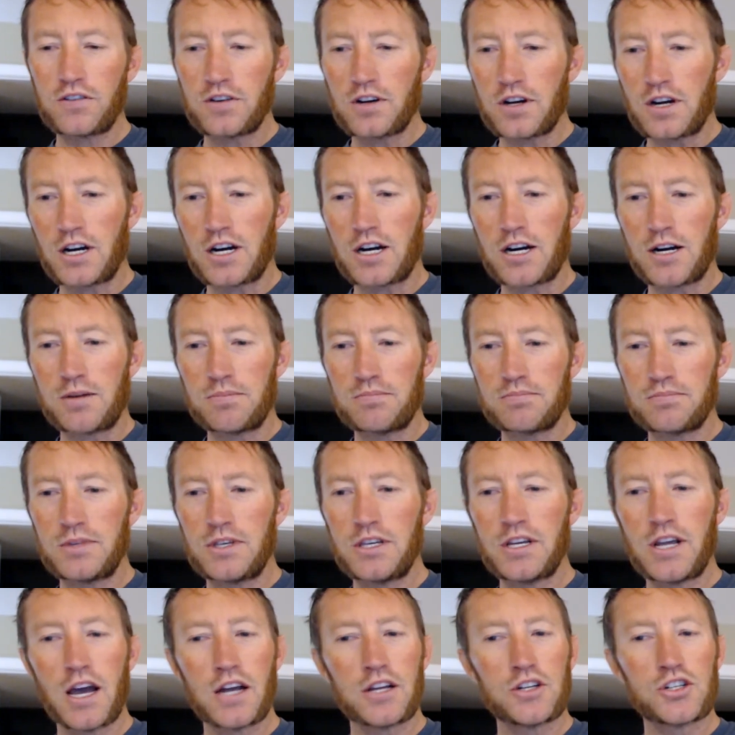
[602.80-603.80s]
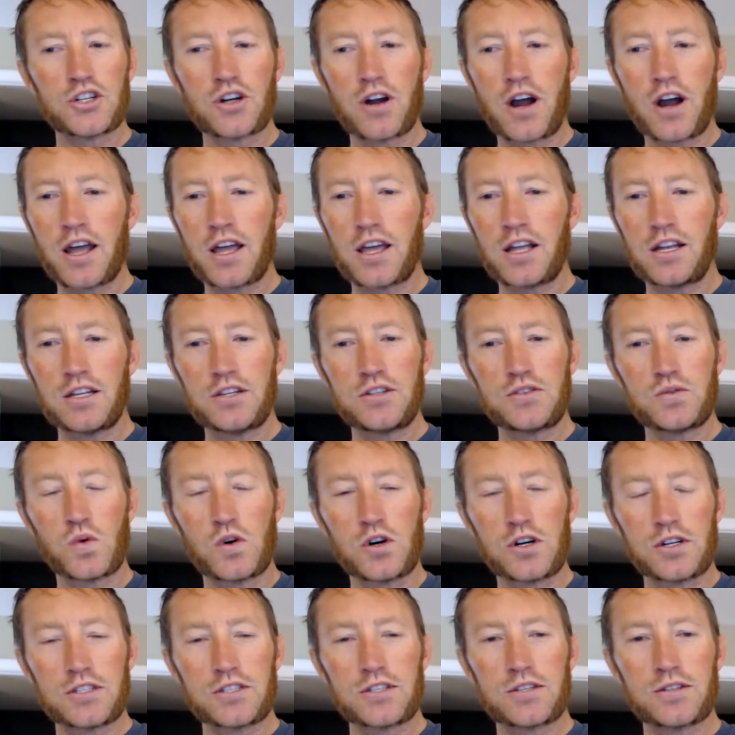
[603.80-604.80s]
You got to try it at least
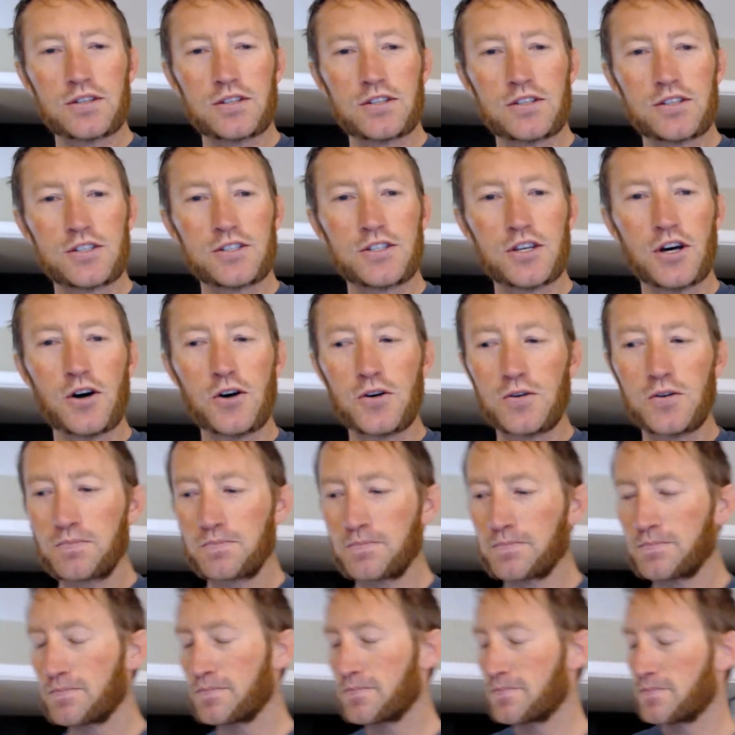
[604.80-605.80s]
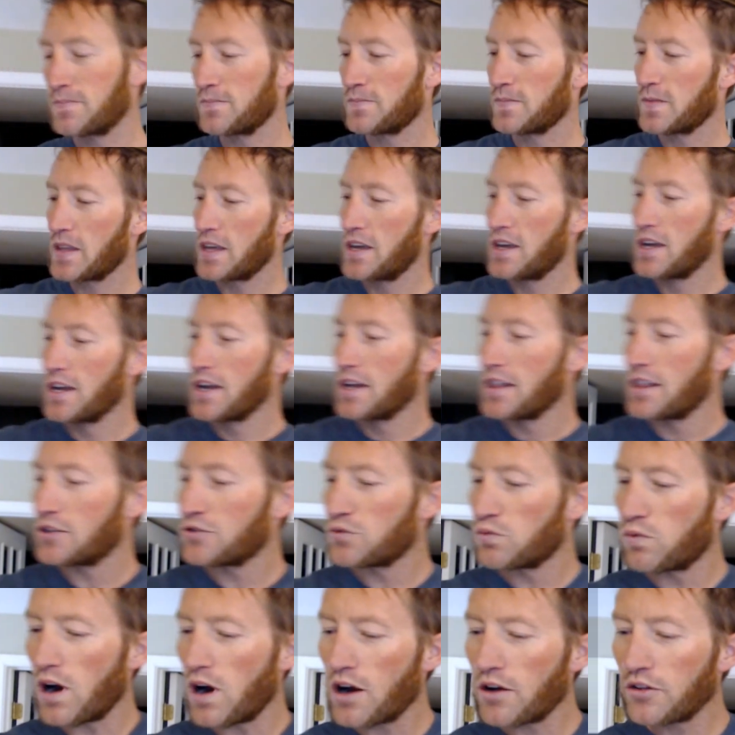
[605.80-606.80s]
once. So this
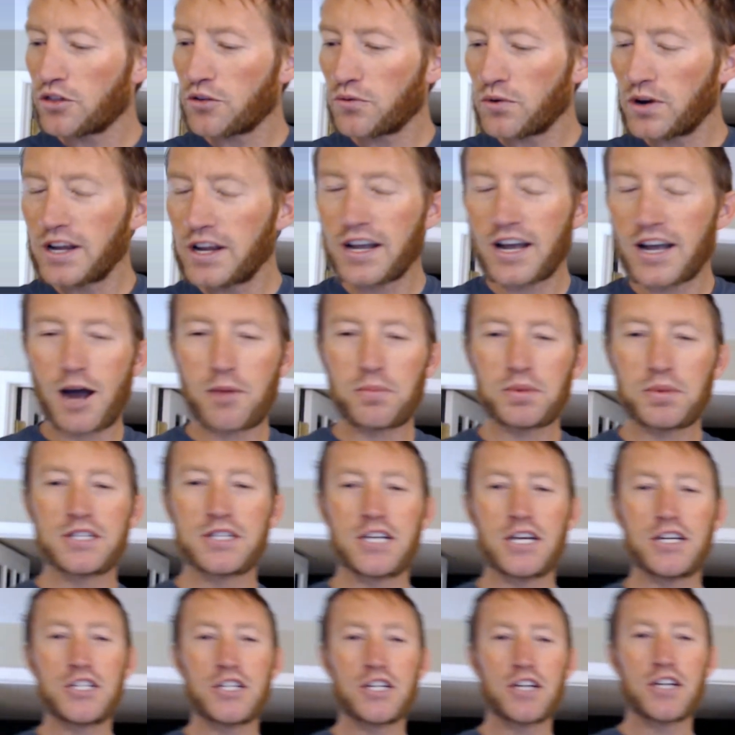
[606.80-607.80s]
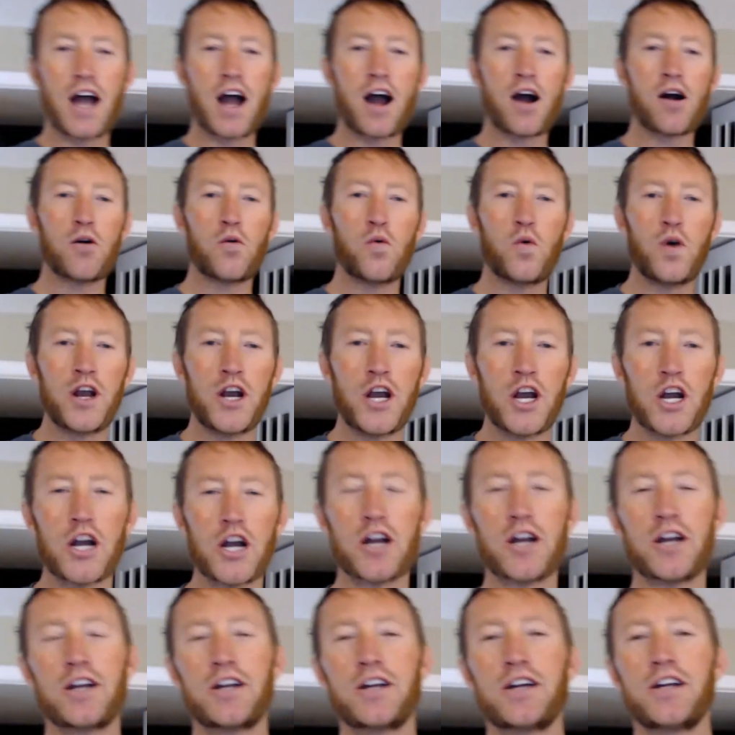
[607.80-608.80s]
round three competition, our
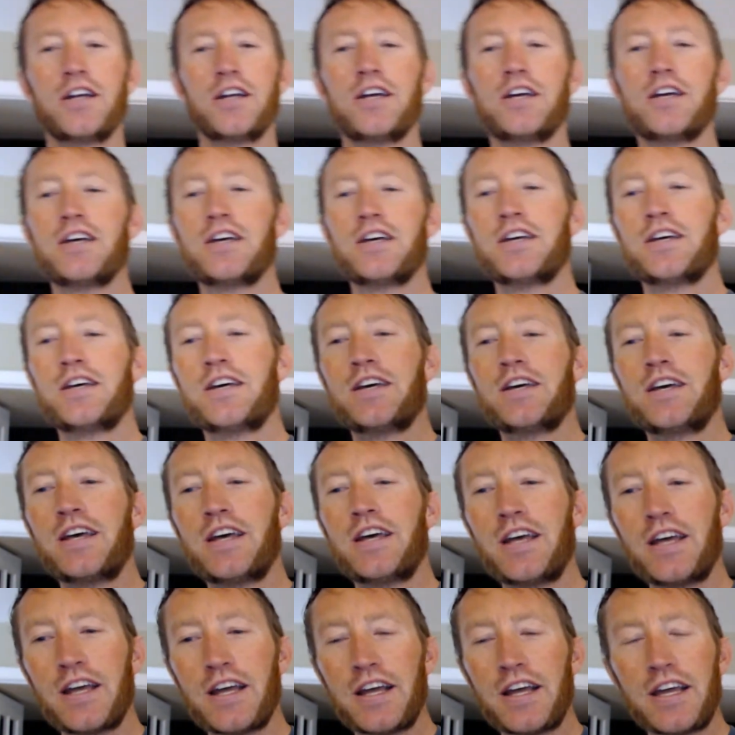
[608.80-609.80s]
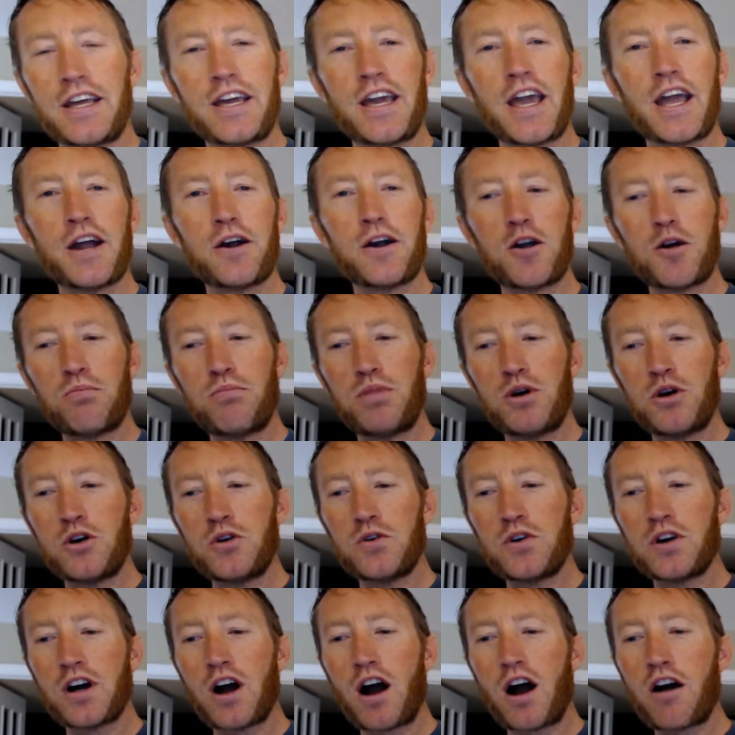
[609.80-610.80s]
winner,
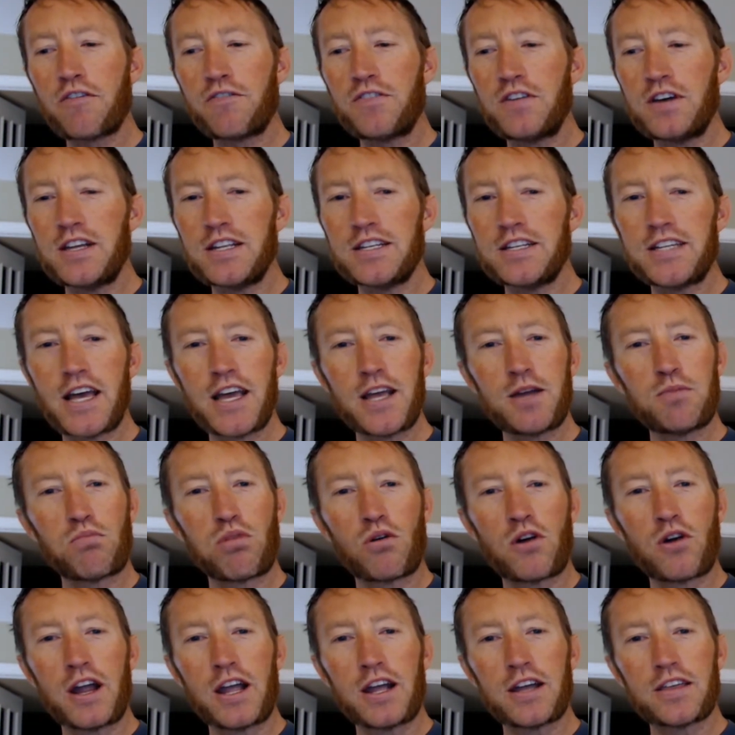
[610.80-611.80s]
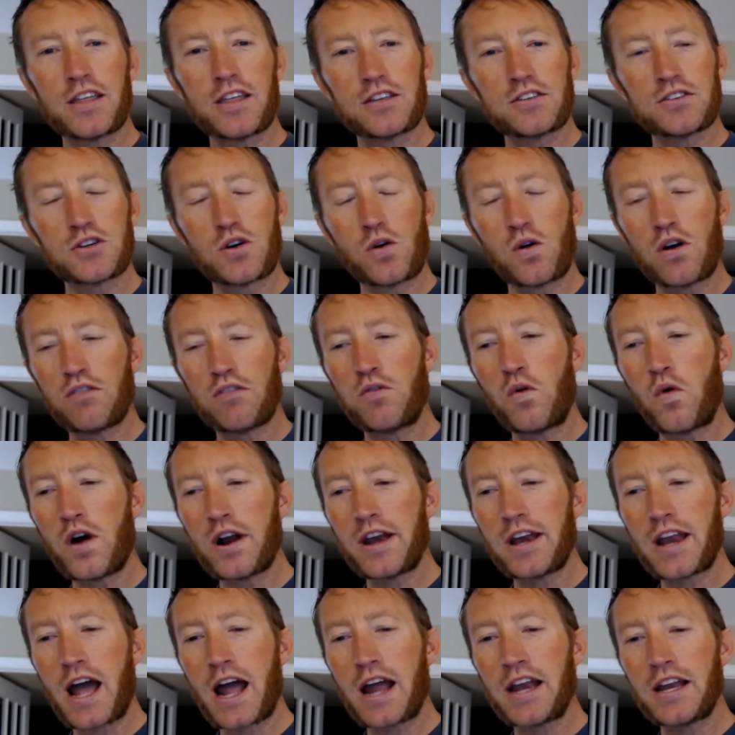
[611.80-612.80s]
Caribou Coffee Daybreak. That score of
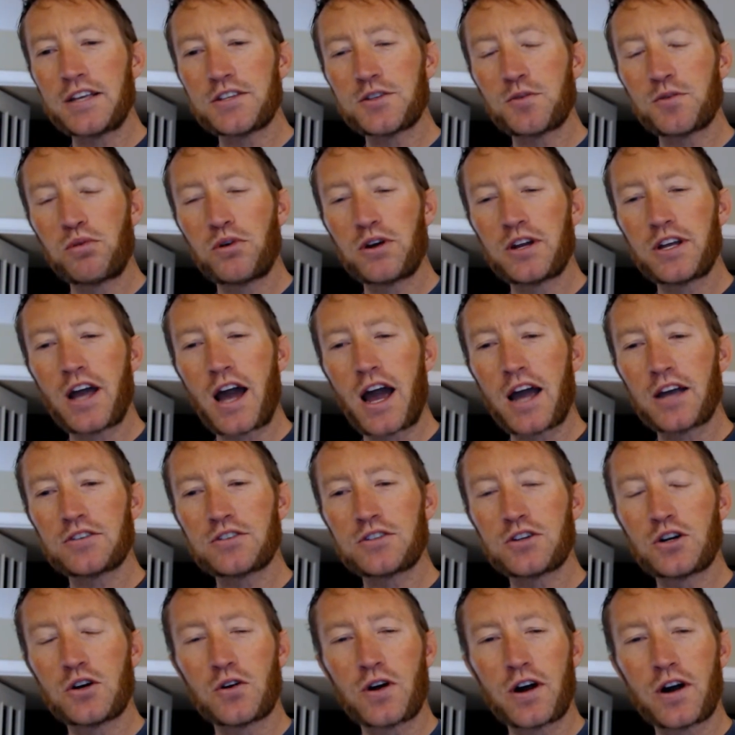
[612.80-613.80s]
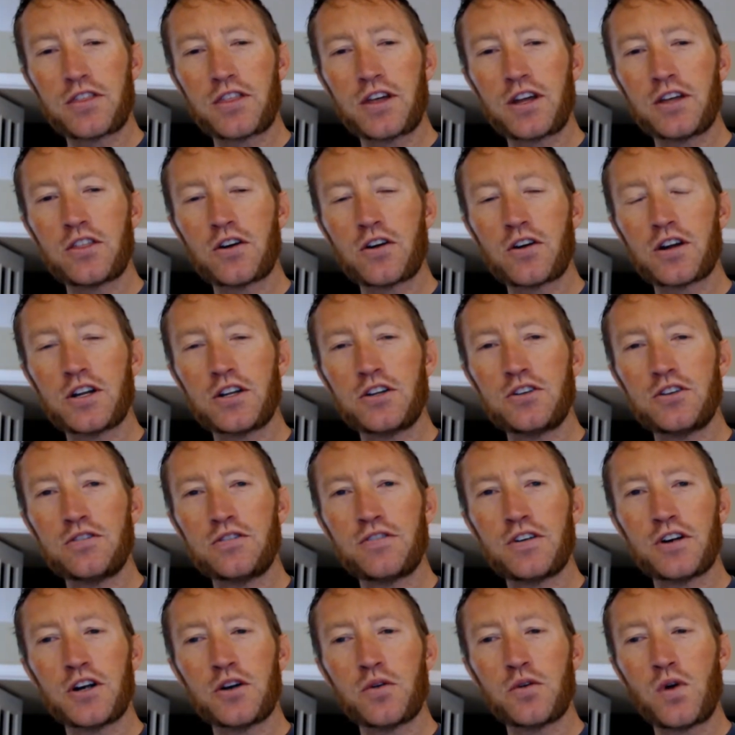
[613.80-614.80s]
190 is a pretty high score. I think they're going to do
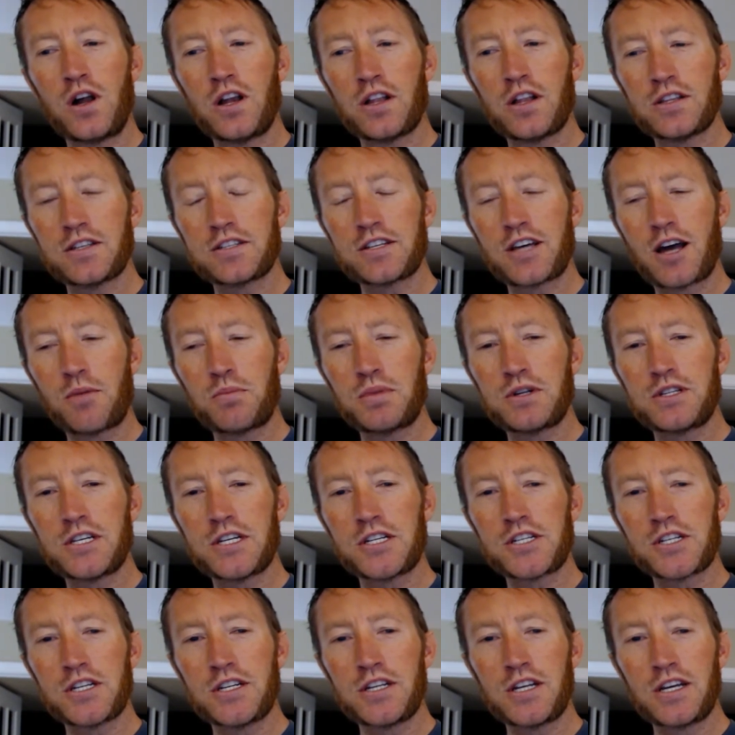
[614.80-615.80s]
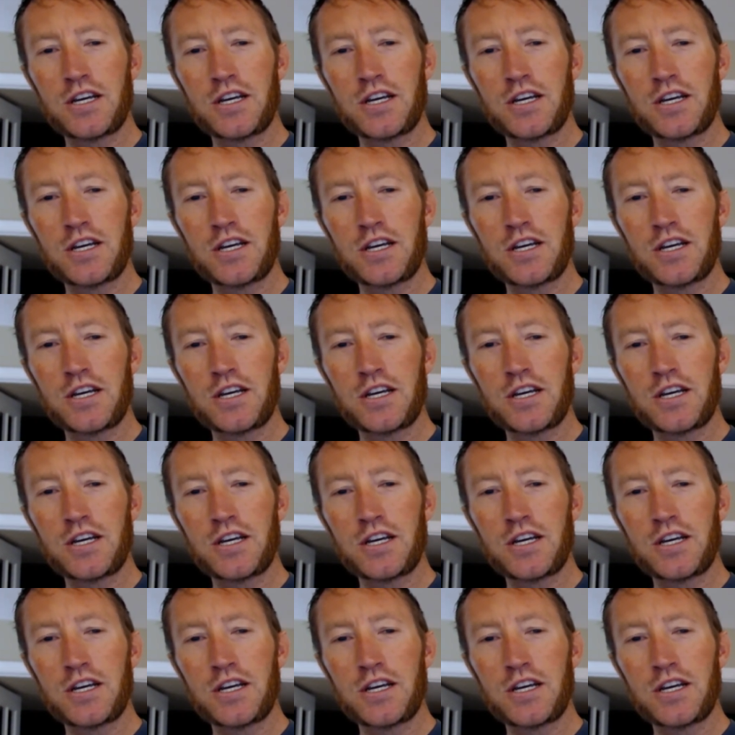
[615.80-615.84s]
very well in this competition.